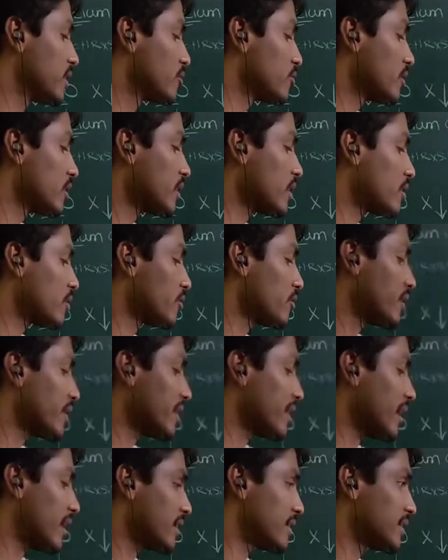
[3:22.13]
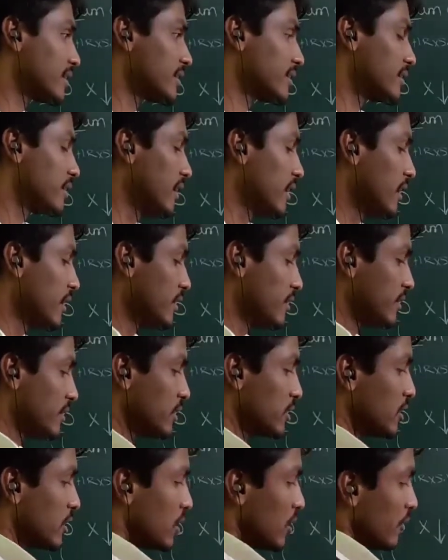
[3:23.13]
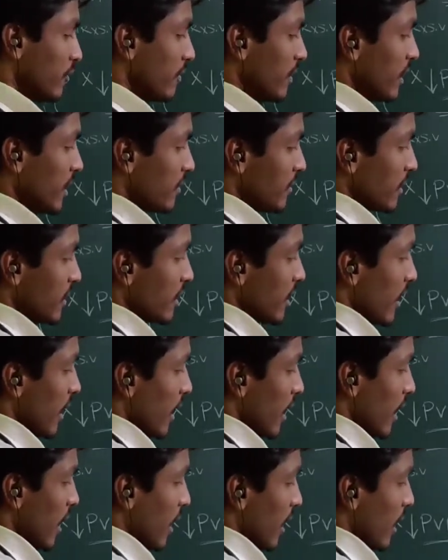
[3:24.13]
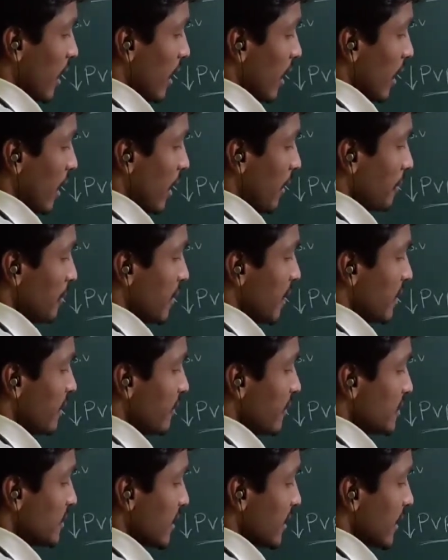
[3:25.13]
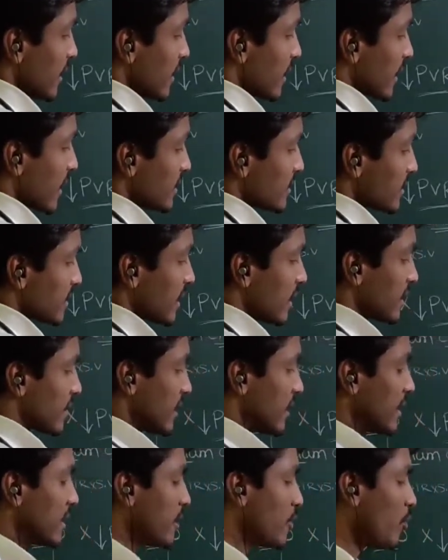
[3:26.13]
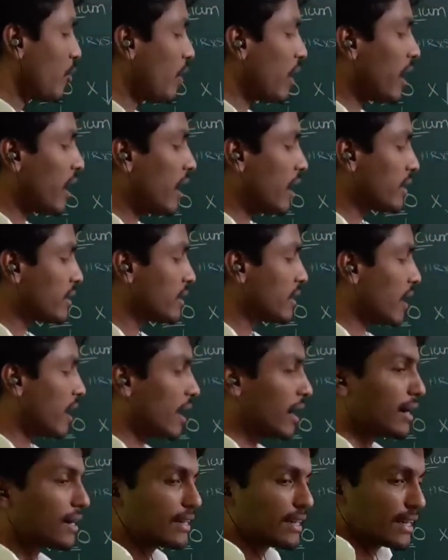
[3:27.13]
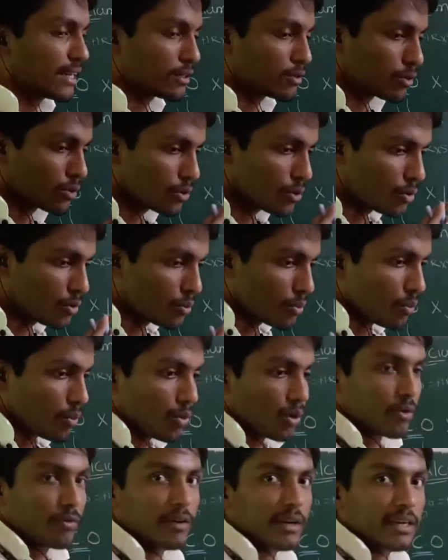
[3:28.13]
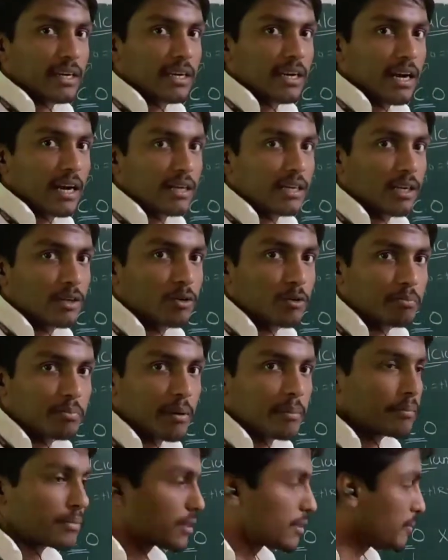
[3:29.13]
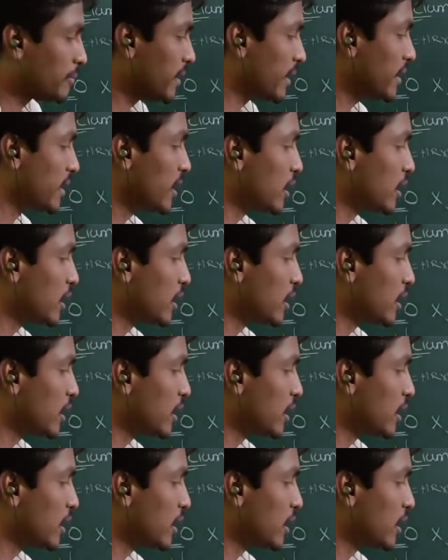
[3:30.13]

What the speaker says: Whenever the blood vessel gets constricted, the heart need to do more work in order to pump the blood through this constricted blood vessel.